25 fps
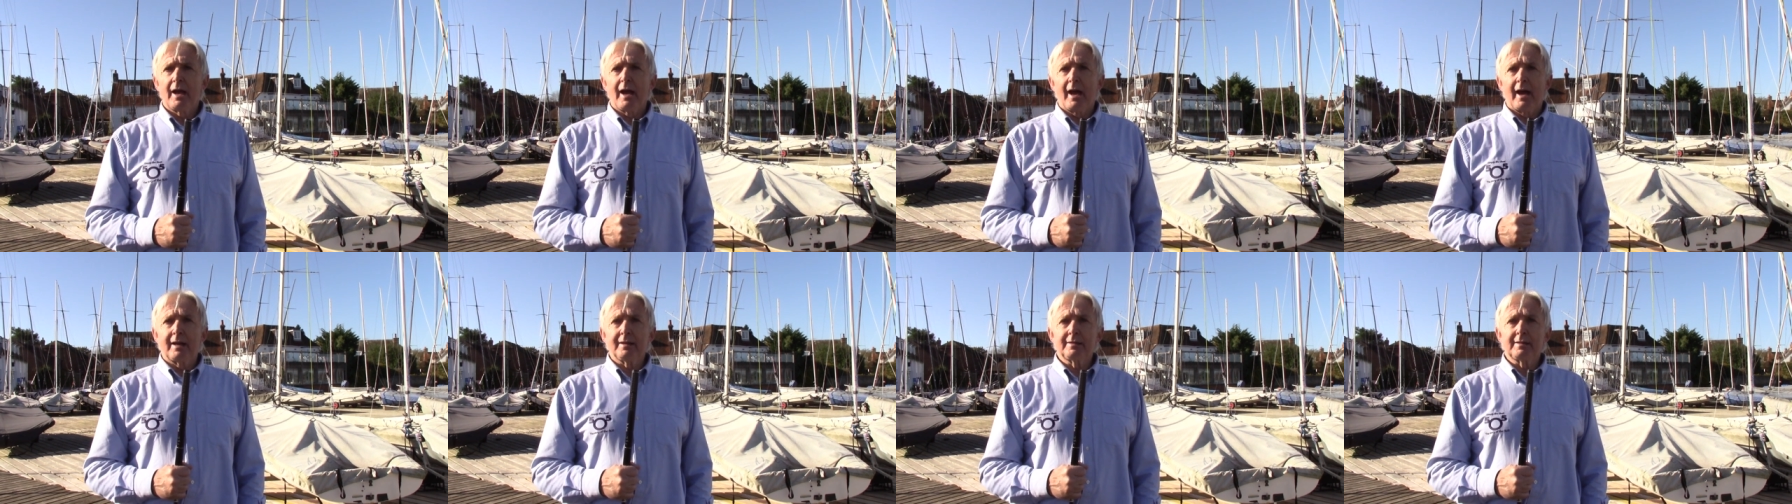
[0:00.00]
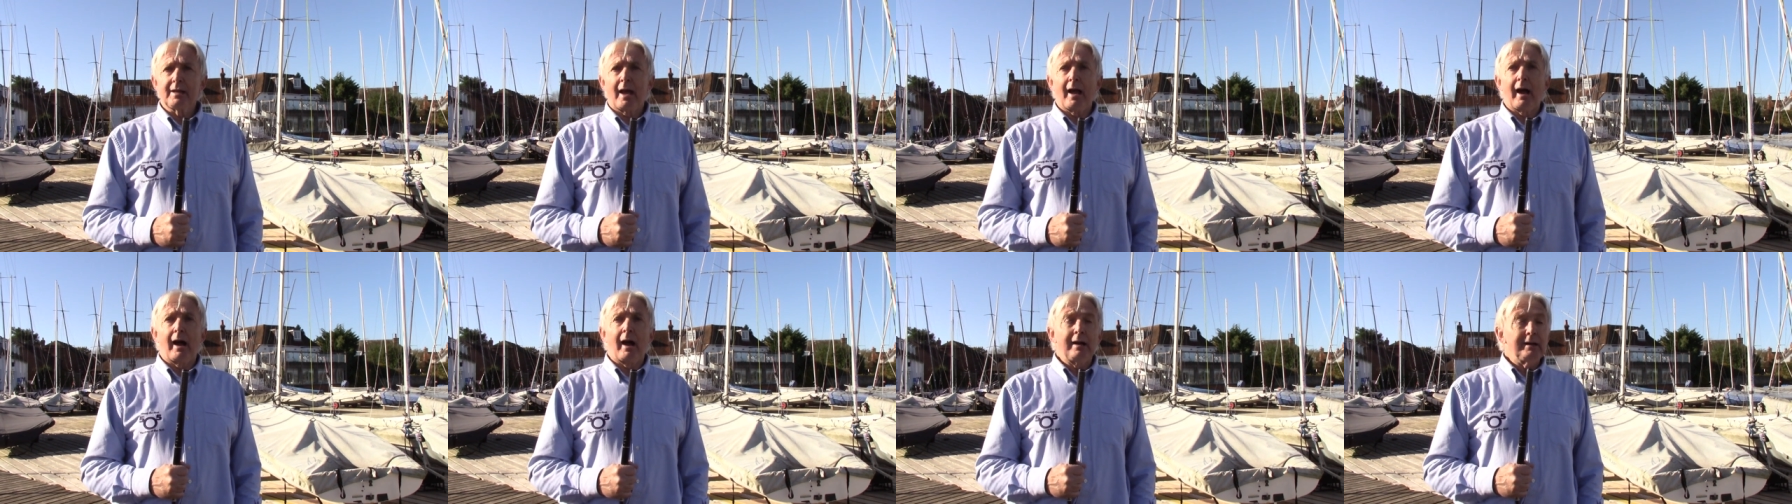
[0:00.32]

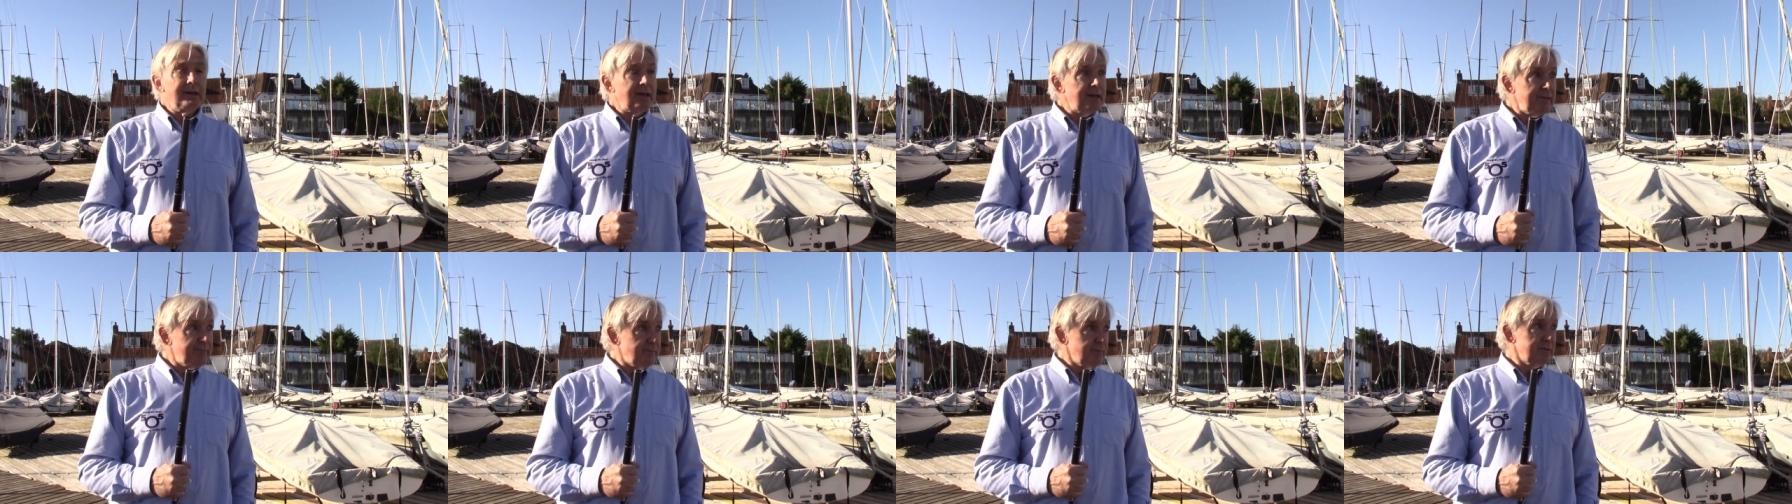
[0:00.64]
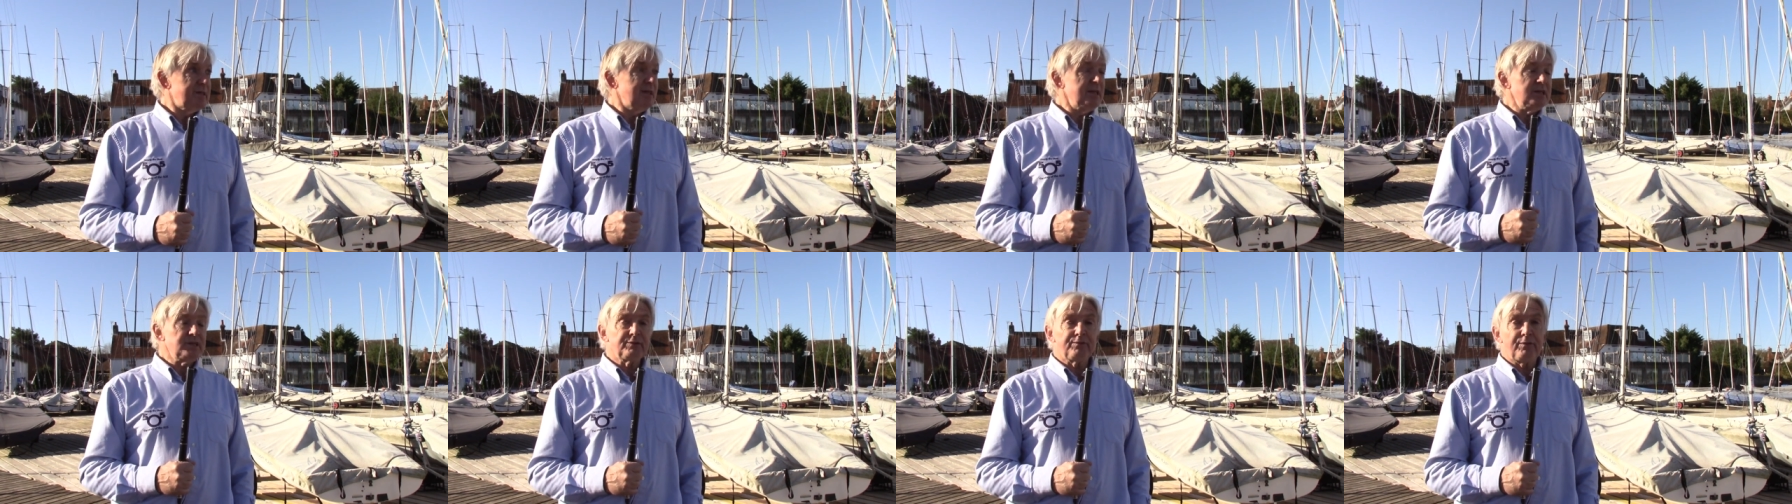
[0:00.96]
and even
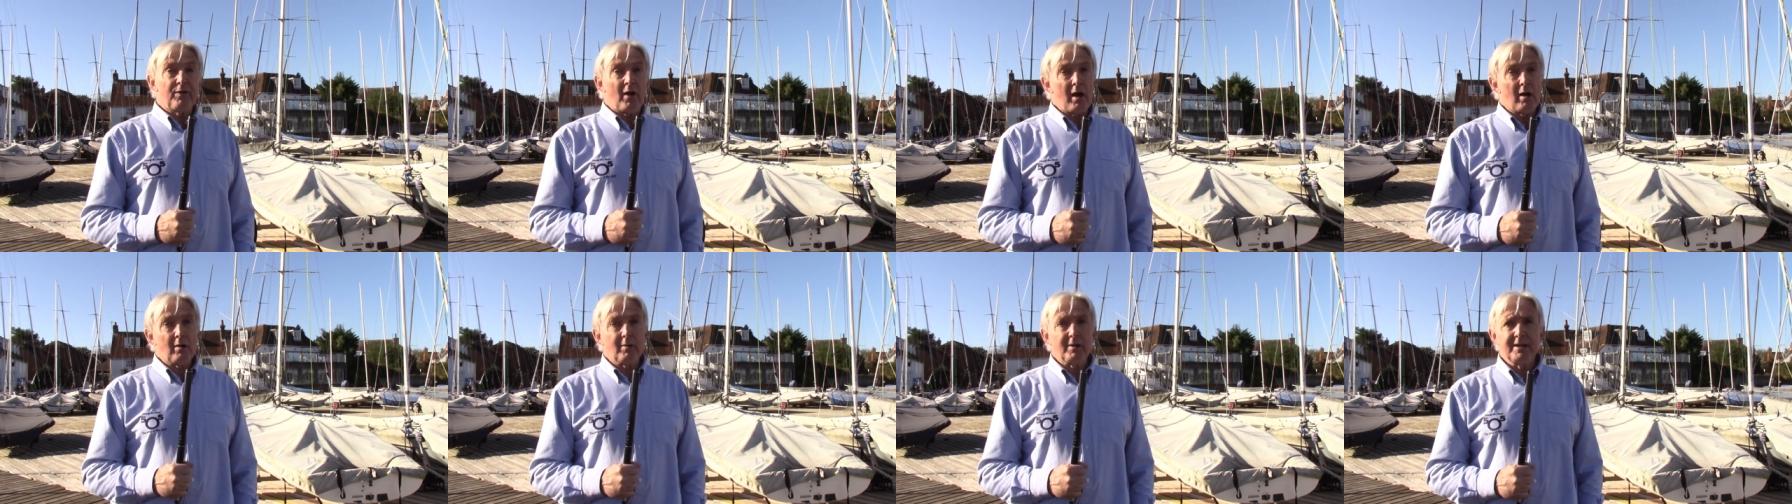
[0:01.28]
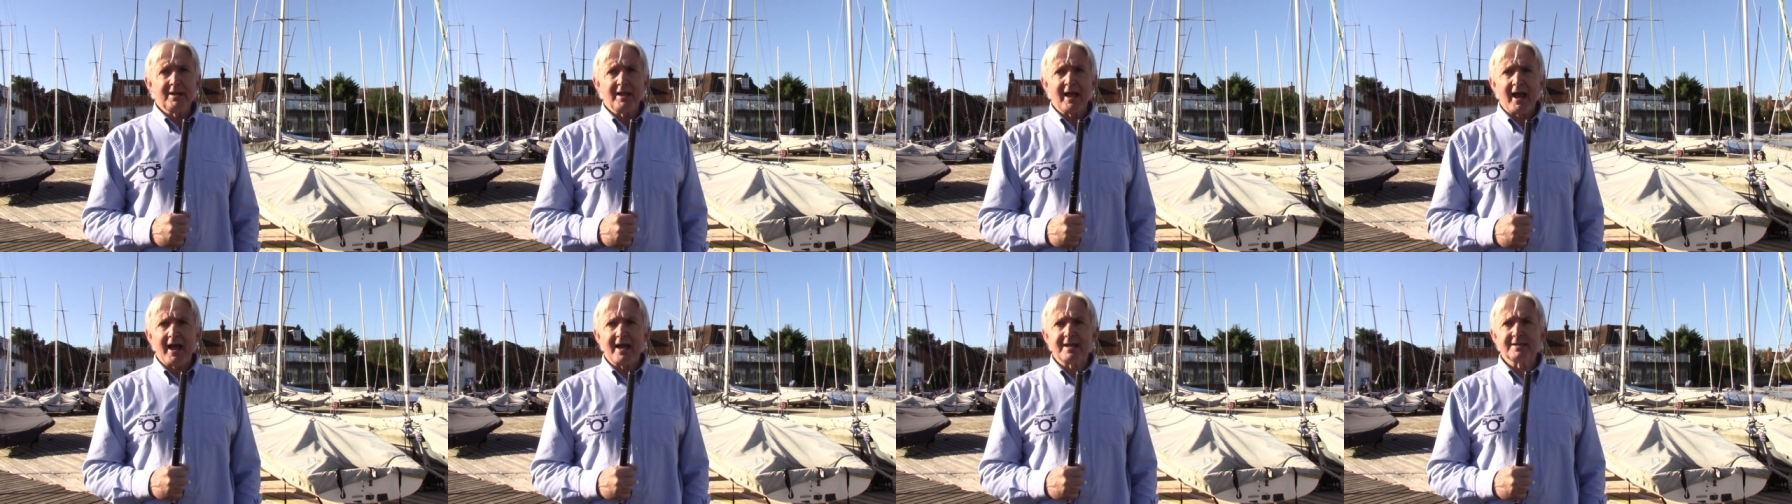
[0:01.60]
this far
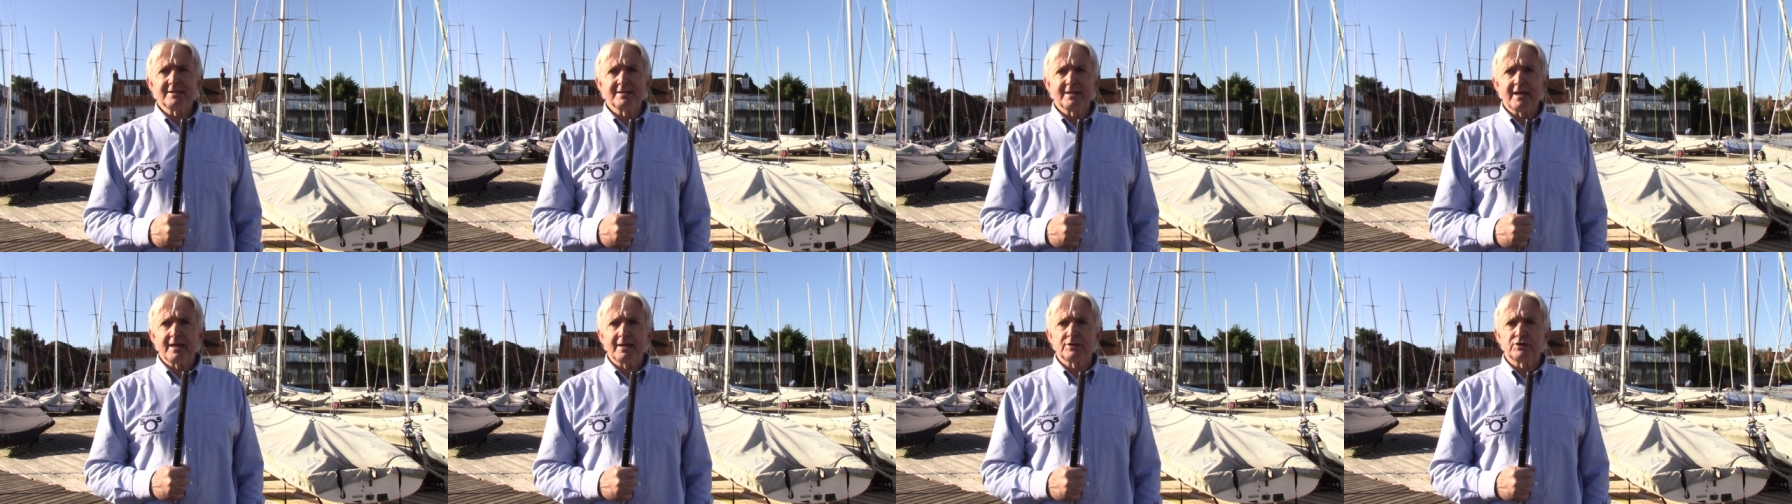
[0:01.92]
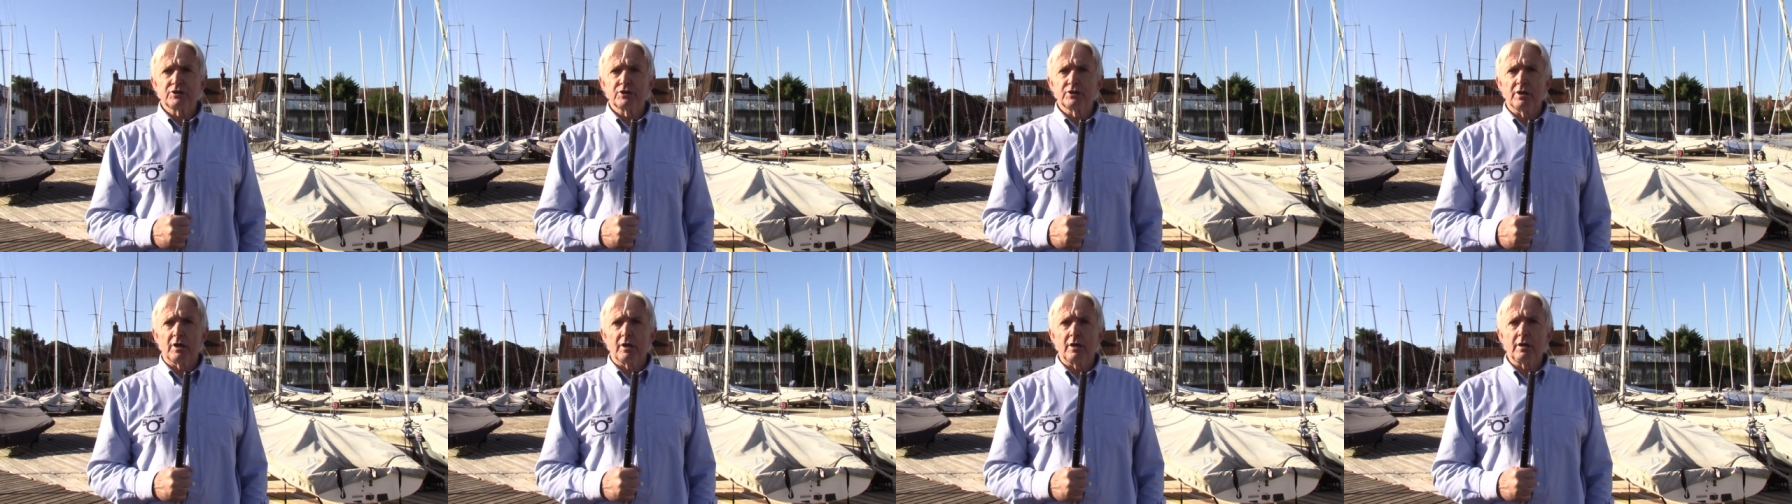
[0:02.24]
inland at
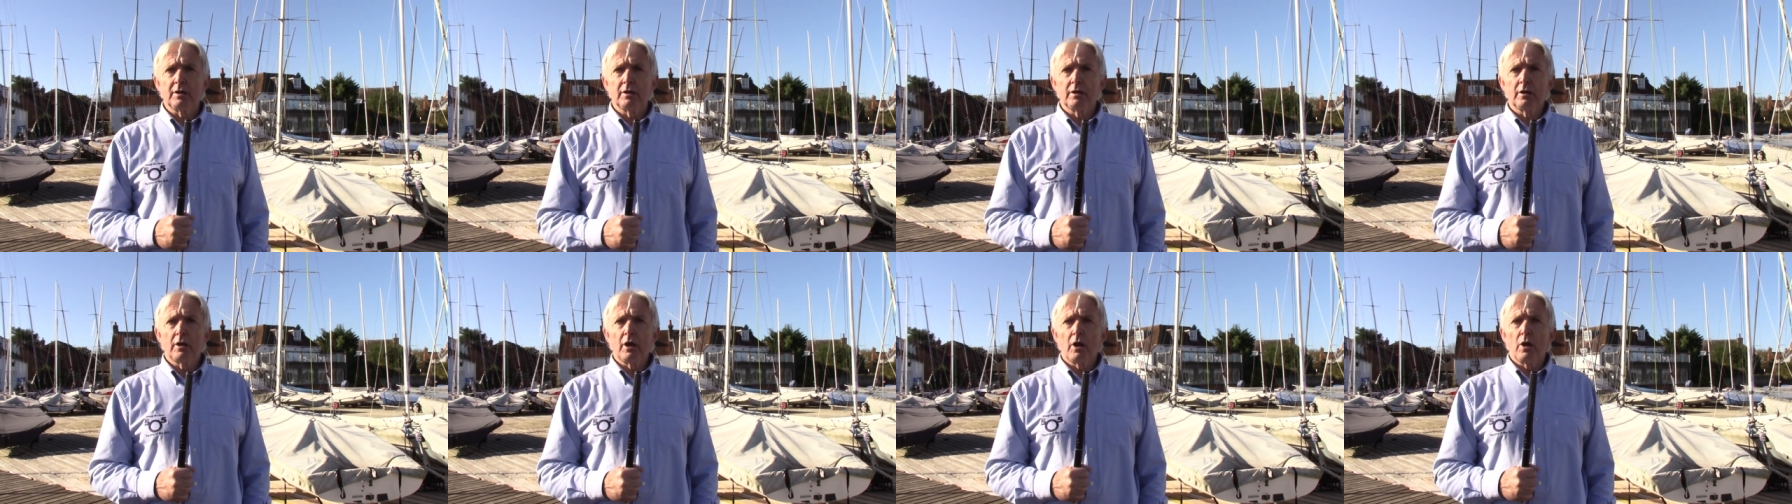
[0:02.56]
Itchenor,